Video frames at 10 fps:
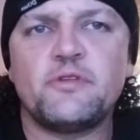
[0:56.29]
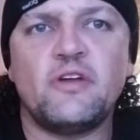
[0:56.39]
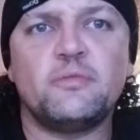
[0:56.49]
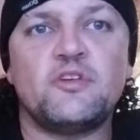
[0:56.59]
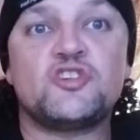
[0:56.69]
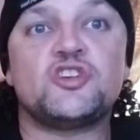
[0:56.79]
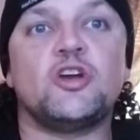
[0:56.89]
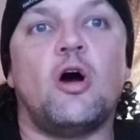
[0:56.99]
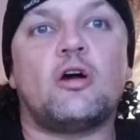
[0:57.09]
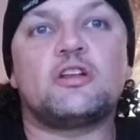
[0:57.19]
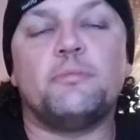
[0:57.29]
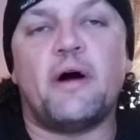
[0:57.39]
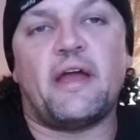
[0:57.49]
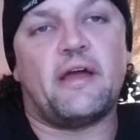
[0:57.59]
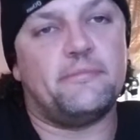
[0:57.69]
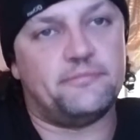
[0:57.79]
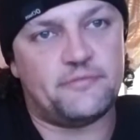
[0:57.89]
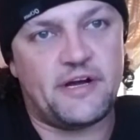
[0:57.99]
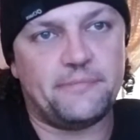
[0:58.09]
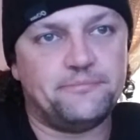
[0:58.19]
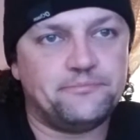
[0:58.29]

You have to be shocked by it, right?